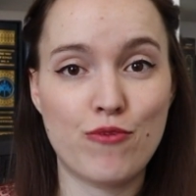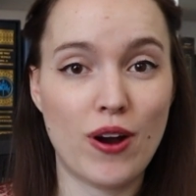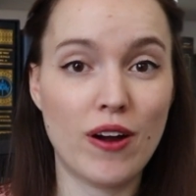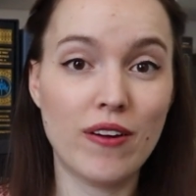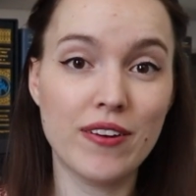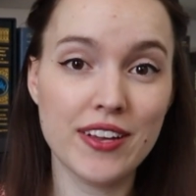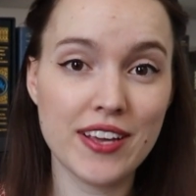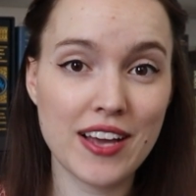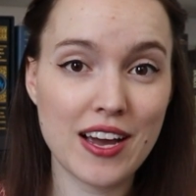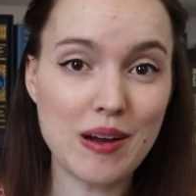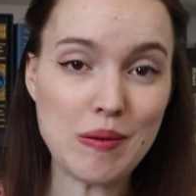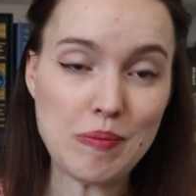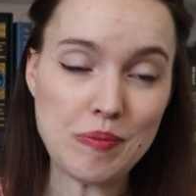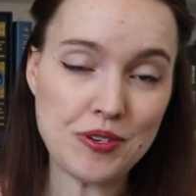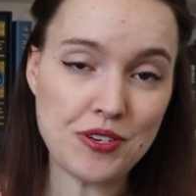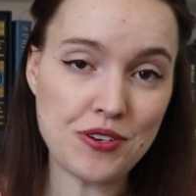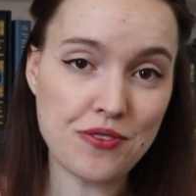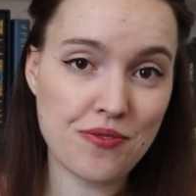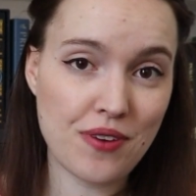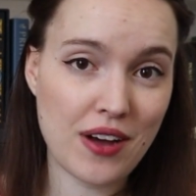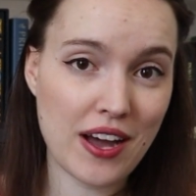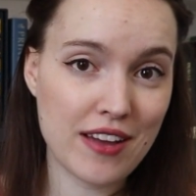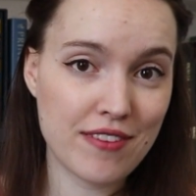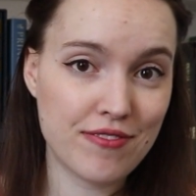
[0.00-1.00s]
rounding up to
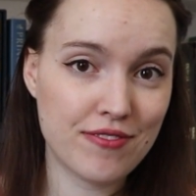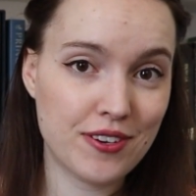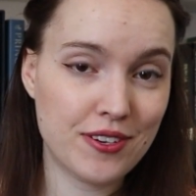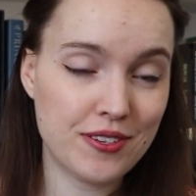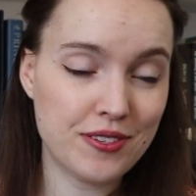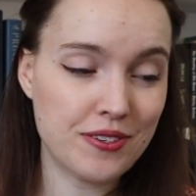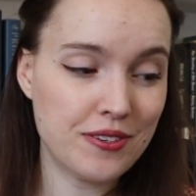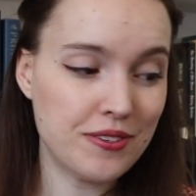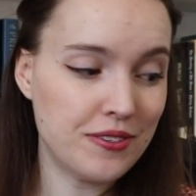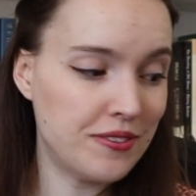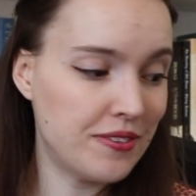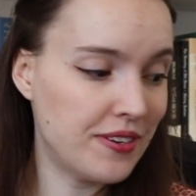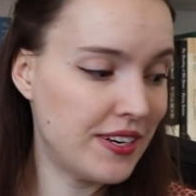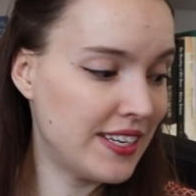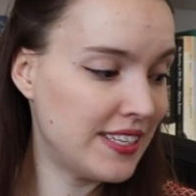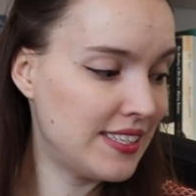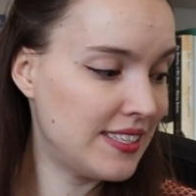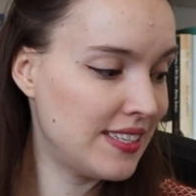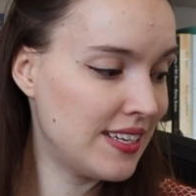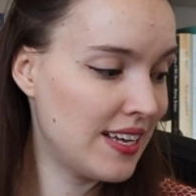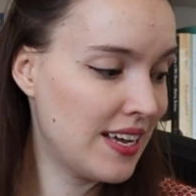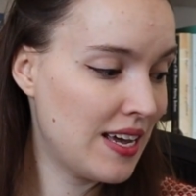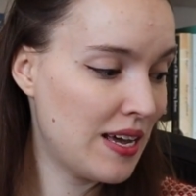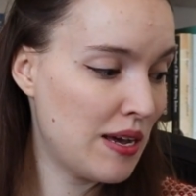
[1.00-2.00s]
5 on
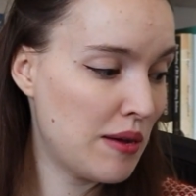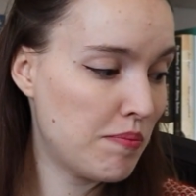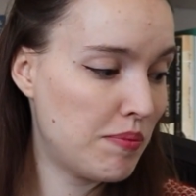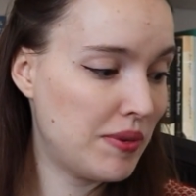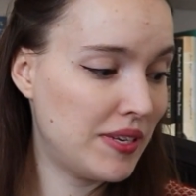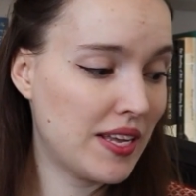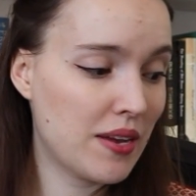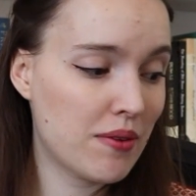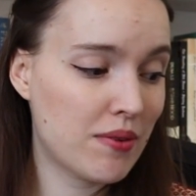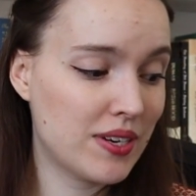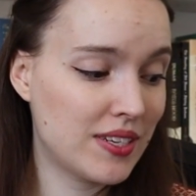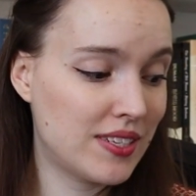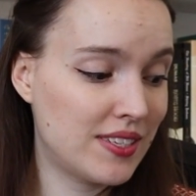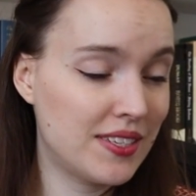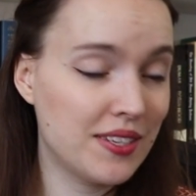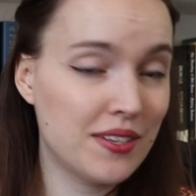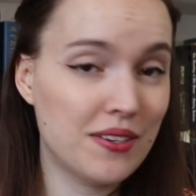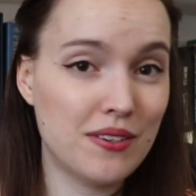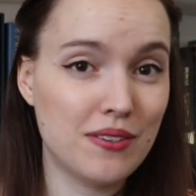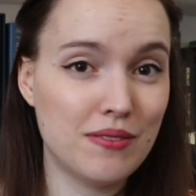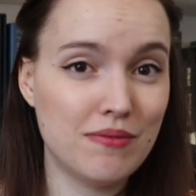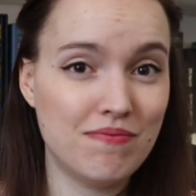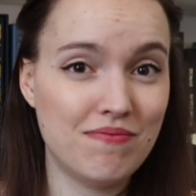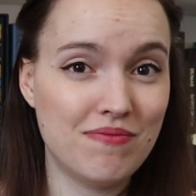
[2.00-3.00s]
Goodreads, but they were
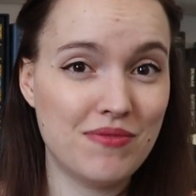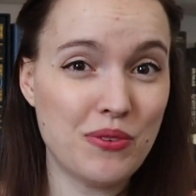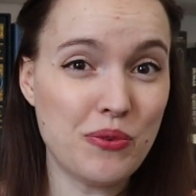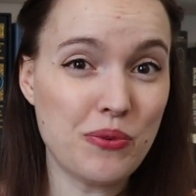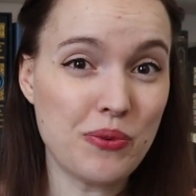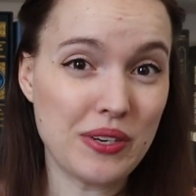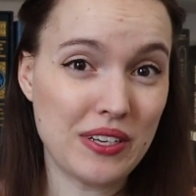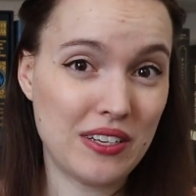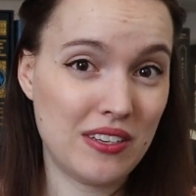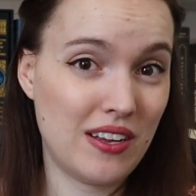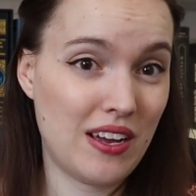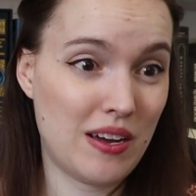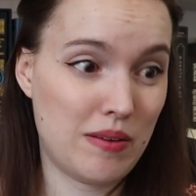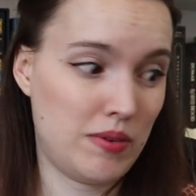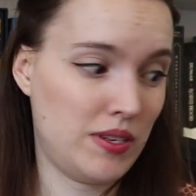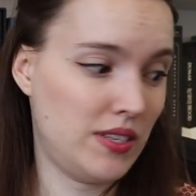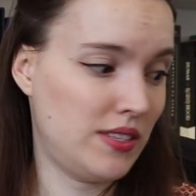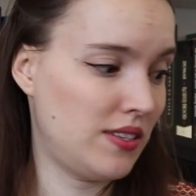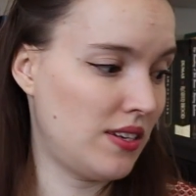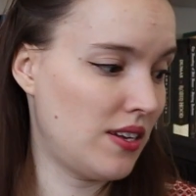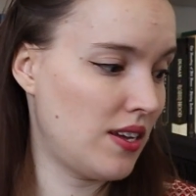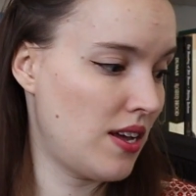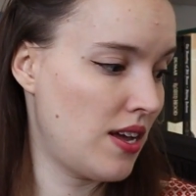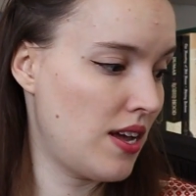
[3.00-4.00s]
still really
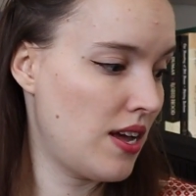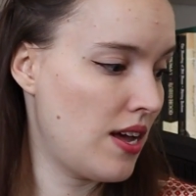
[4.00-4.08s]
amazing.